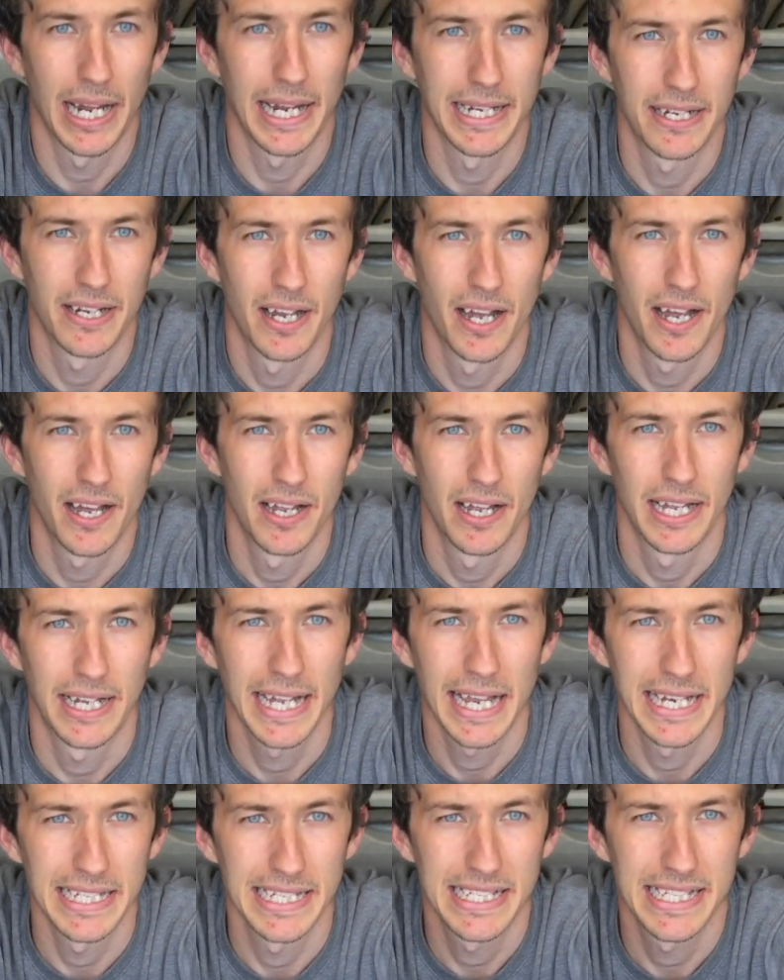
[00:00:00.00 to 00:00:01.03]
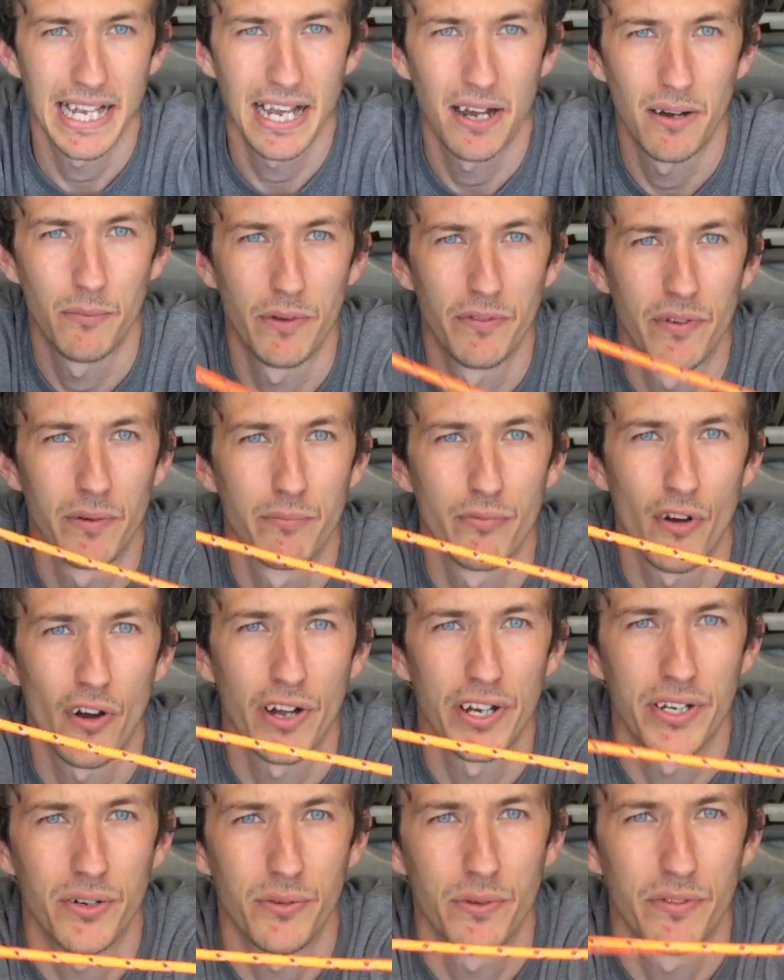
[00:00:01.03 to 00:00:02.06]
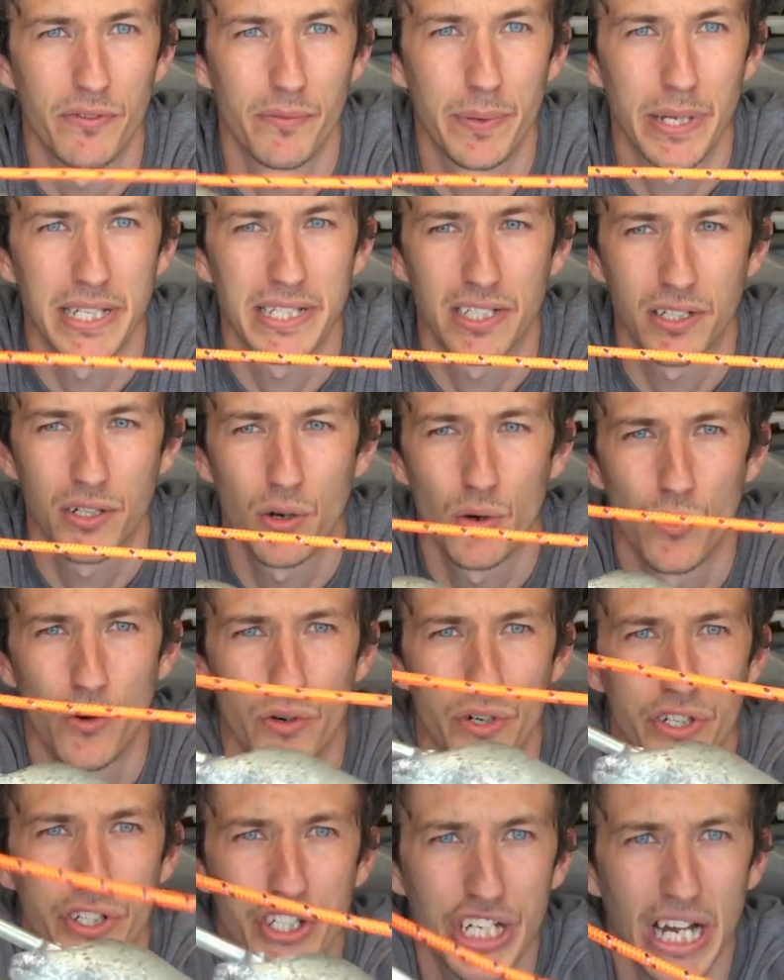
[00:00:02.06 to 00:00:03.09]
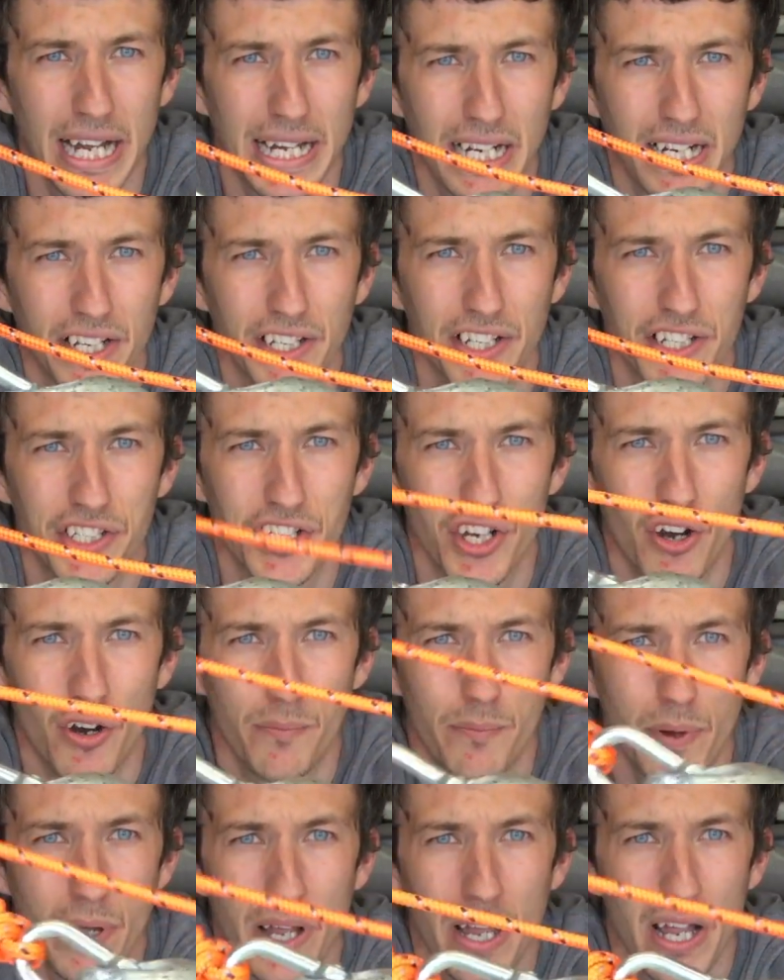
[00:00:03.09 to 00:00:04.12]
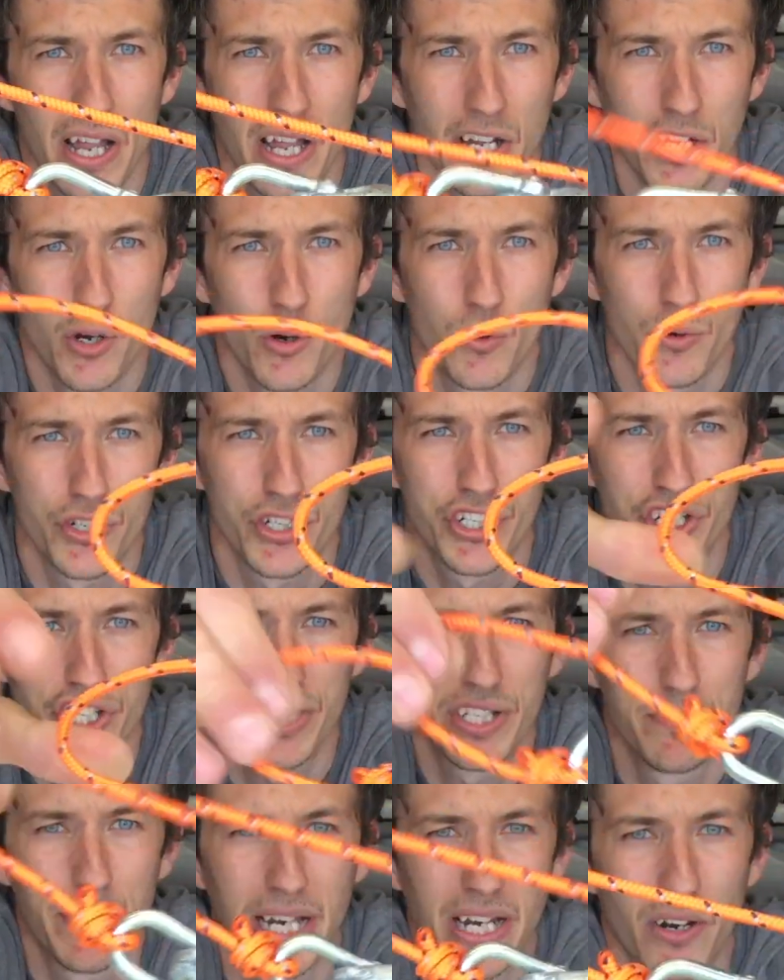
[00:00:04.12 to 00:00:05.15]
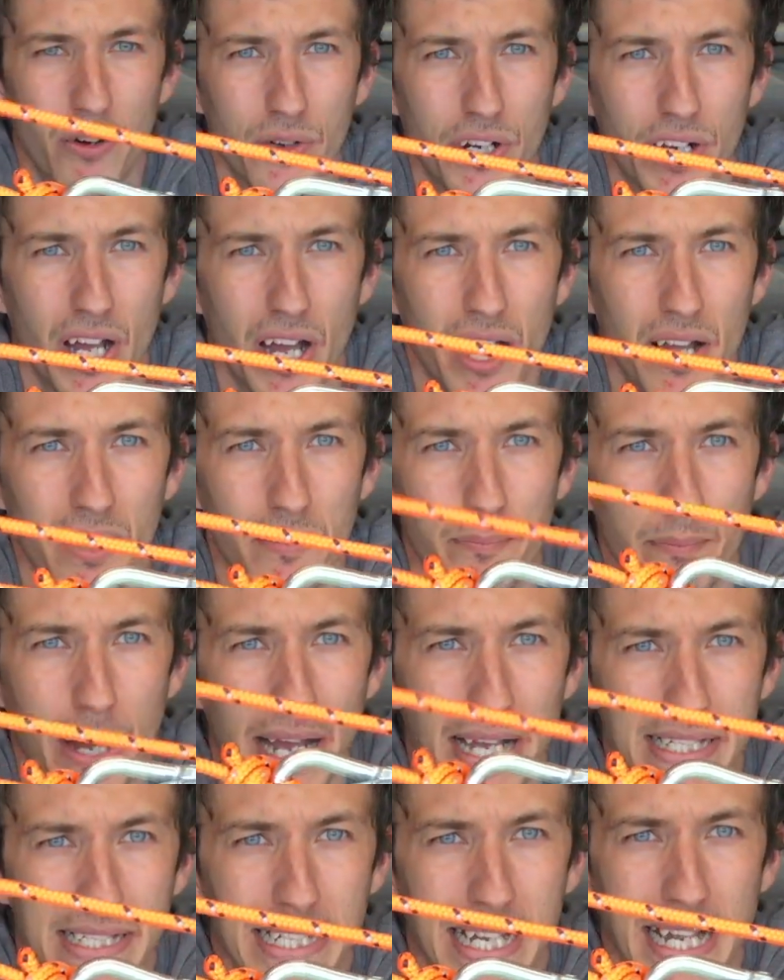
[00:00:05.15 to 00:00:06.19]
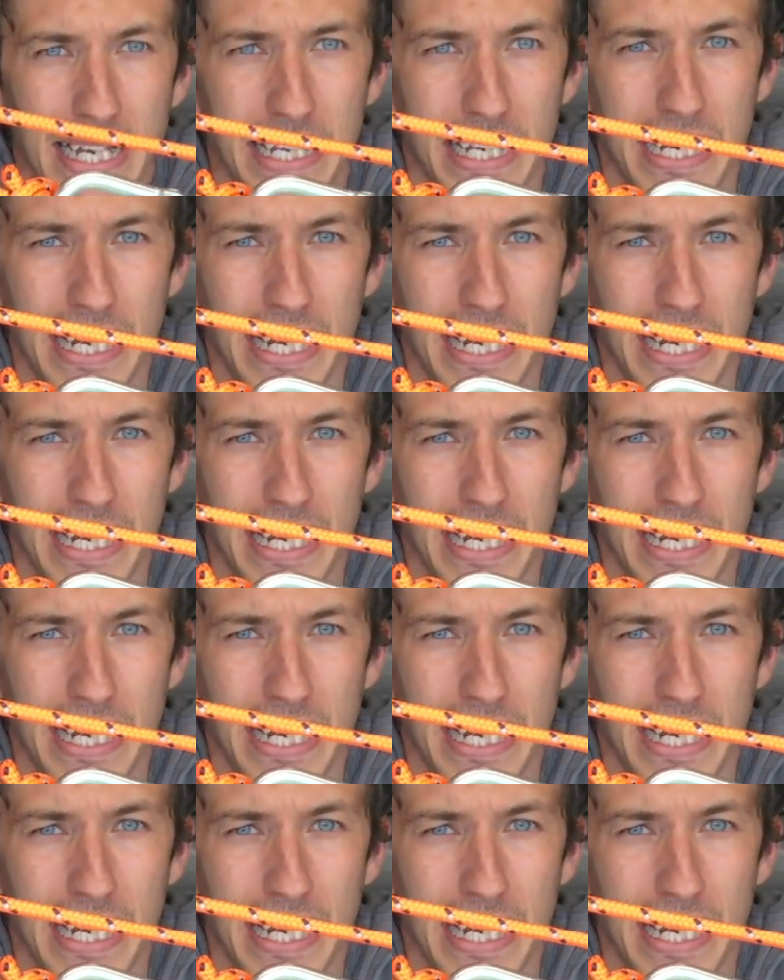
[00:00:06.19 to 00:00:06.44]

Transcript: anchor, again set up with a bridle with a piece of cord, shackle at the top, cord's just a bit longer past the end of